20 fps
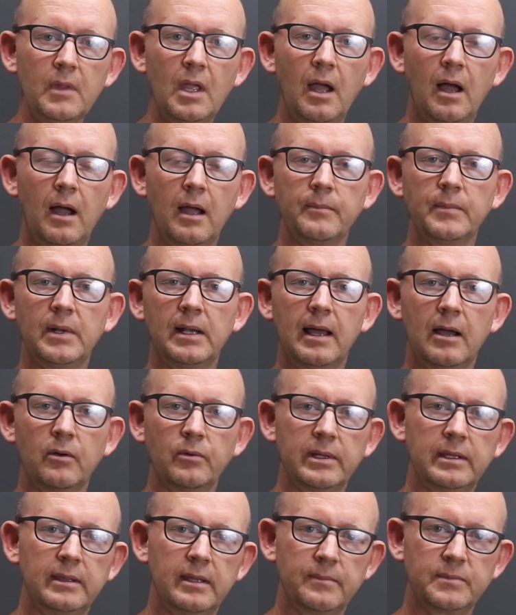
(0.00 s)
I'm
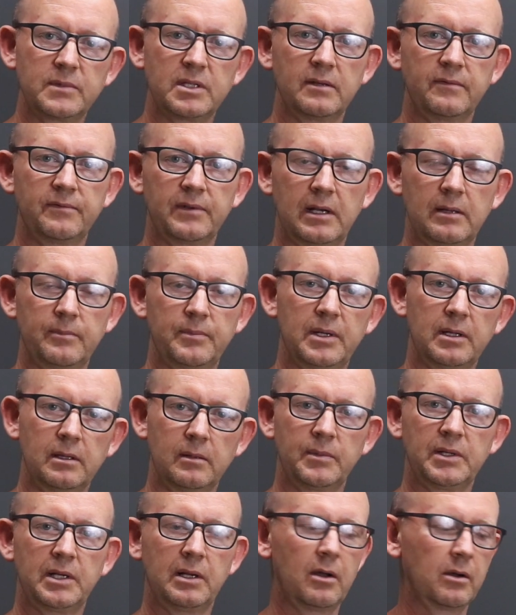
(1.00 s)
allowing them to develop a little
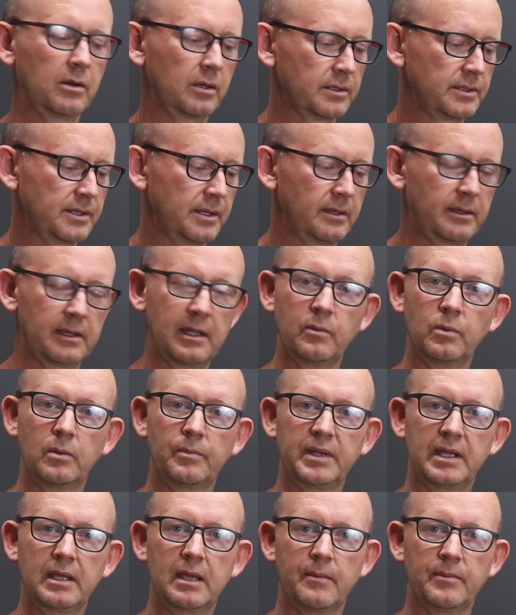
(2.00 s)
bit longer so that they will
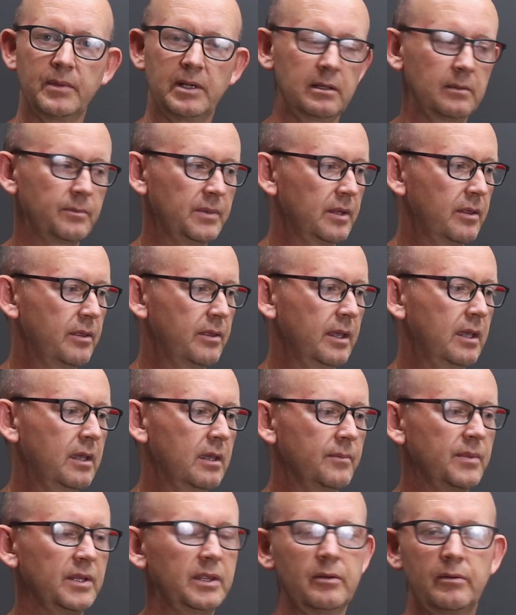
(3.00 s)
become a little bit
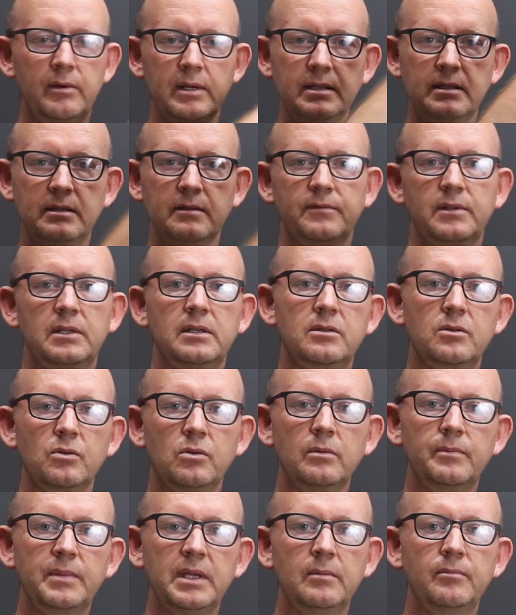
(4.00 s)
thicker. But the rest of it is
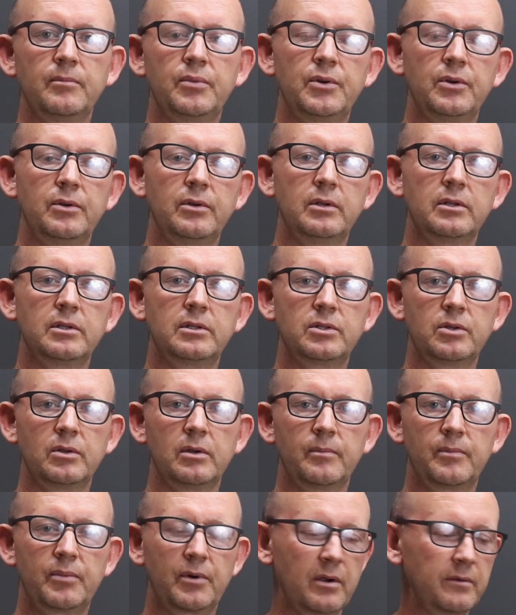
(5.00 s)
all being pruned to
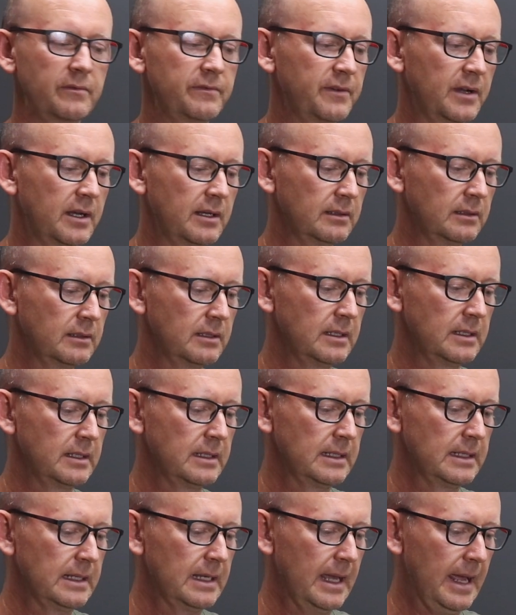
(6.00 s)
a profile.
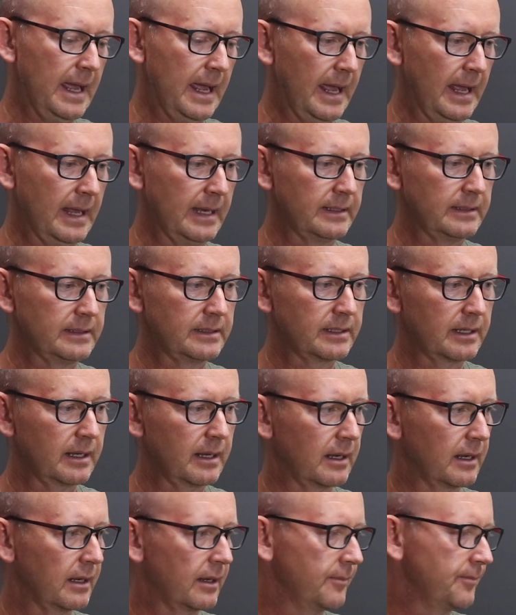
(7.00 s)
And
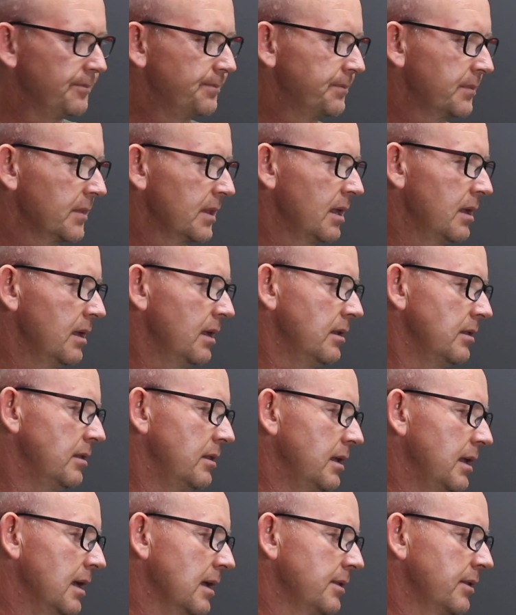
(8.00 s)

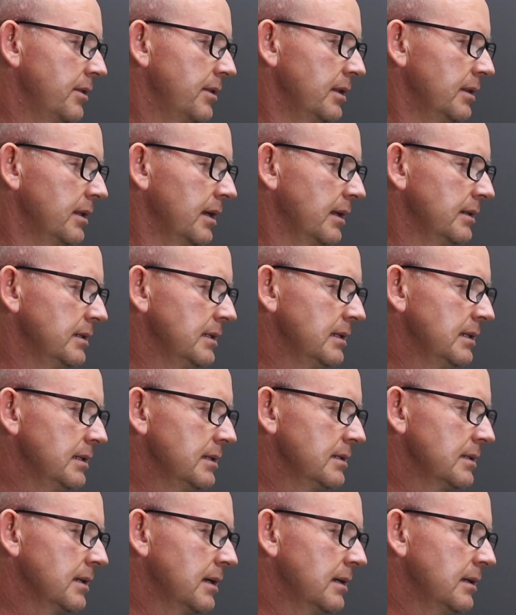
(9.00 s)
the other thing that I did
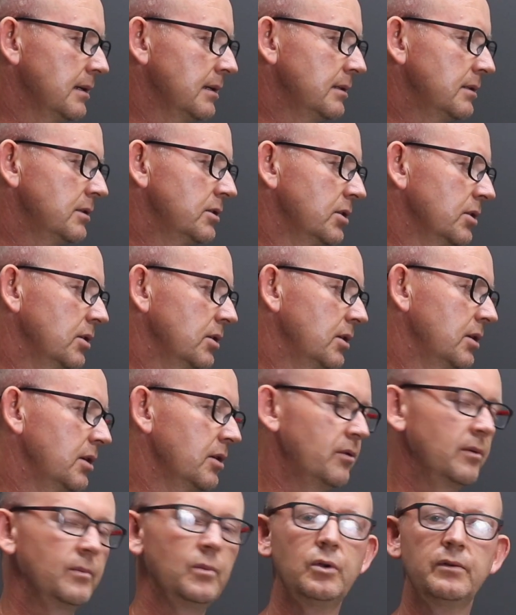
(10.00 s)
is I
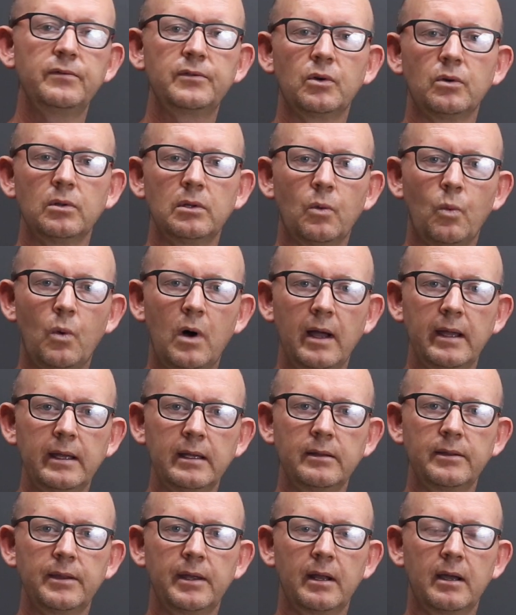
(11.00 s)
removed all the
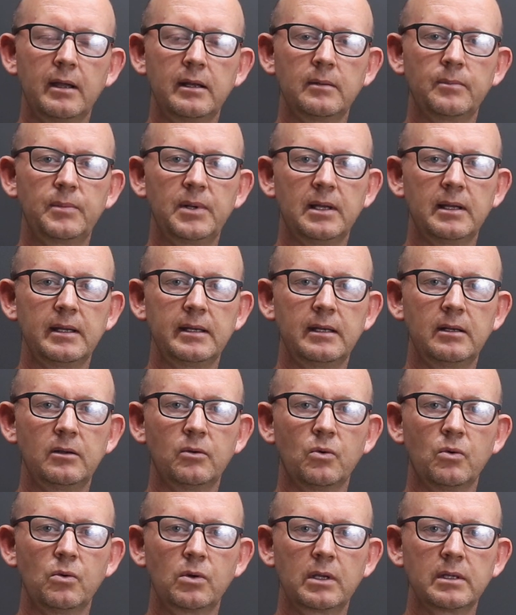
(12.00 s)
wire that I'd applied in
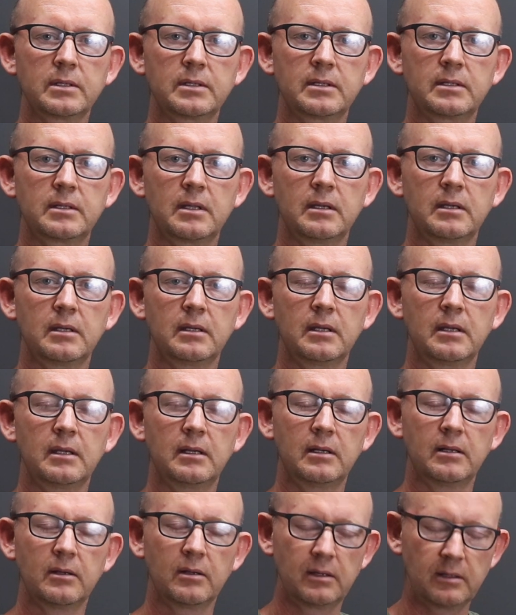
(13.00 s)

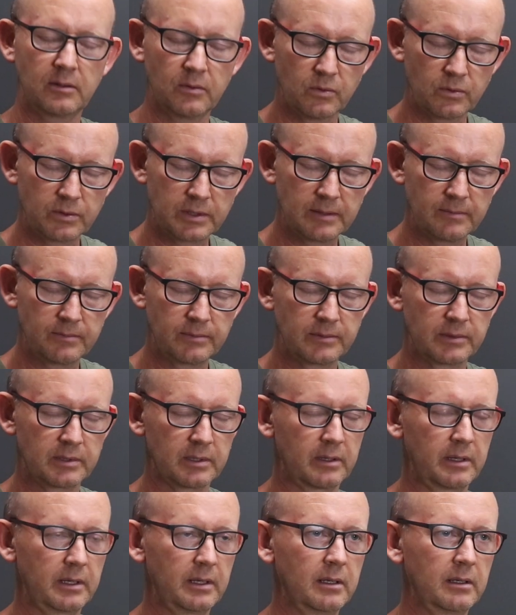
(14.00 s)
autumn.
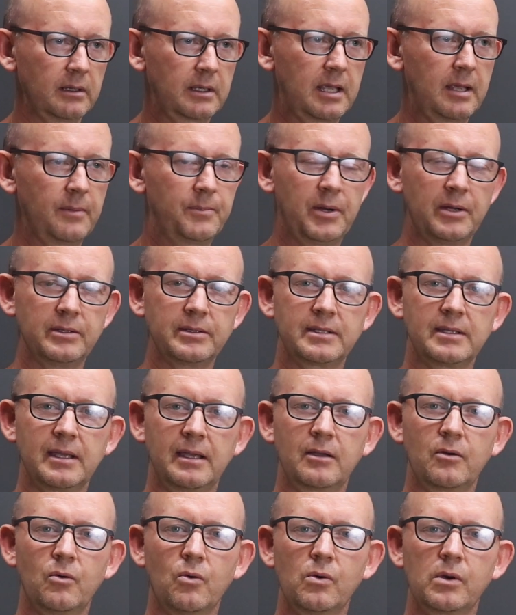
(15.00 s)
Sorry, I keep on
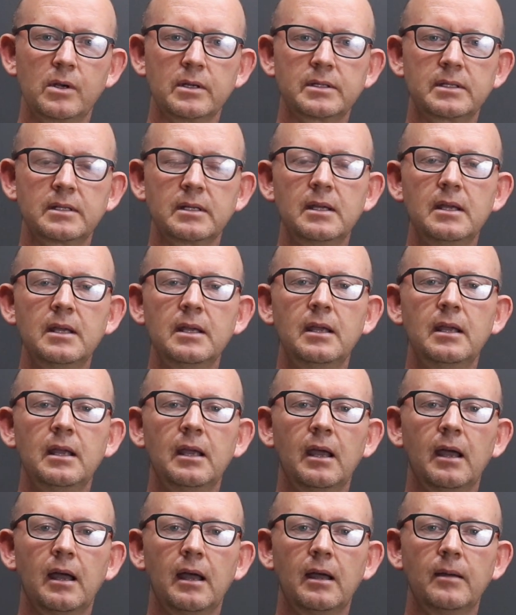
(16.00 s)
saying August.
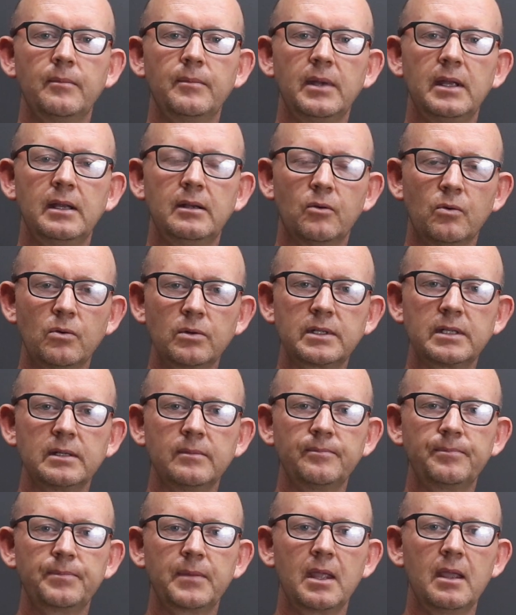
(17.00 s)
In
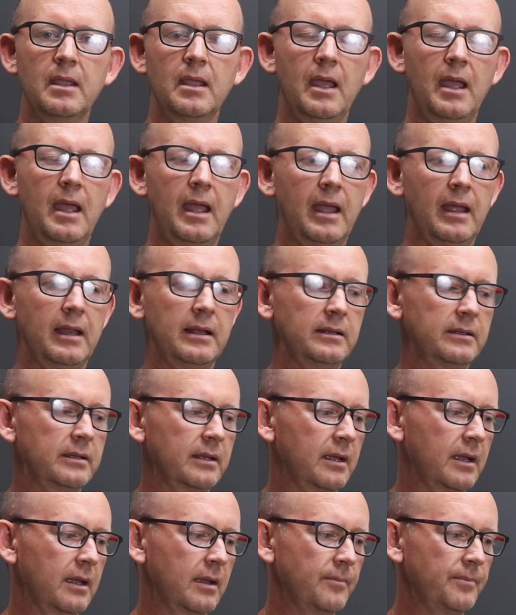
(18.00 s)
autumn. And
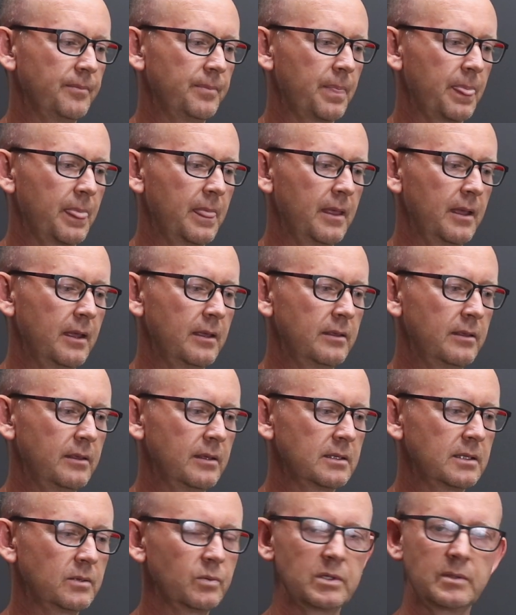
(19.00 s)

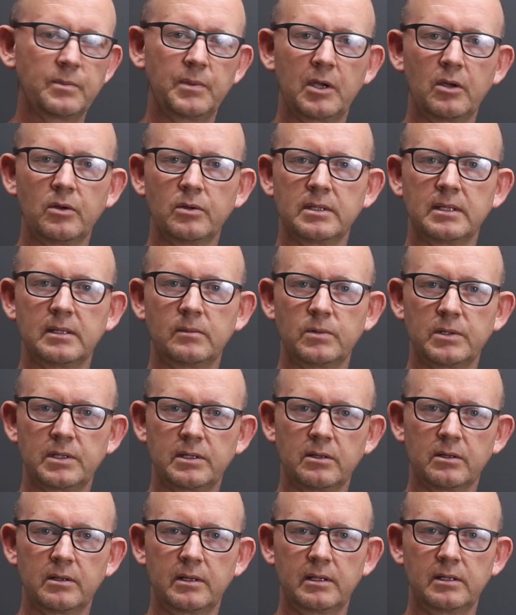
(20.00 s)
this was because it was
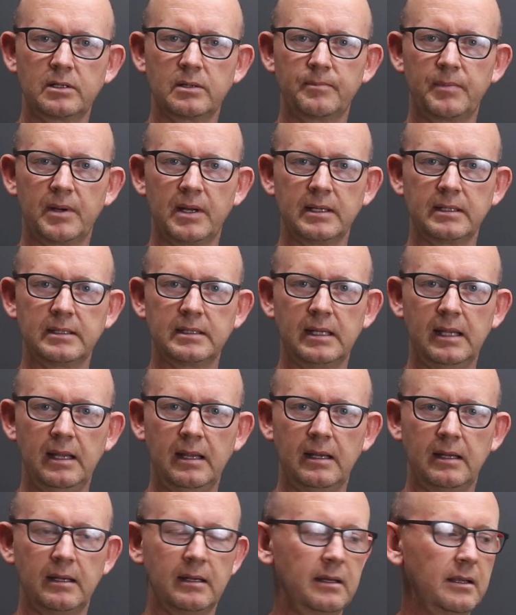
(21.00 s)
starting to bite
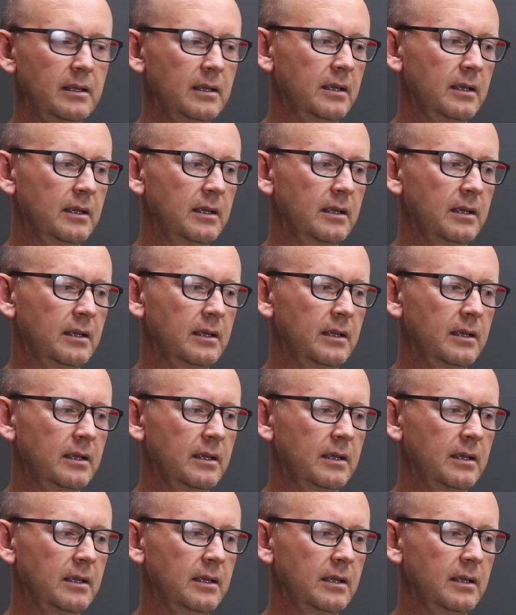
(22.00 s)
in.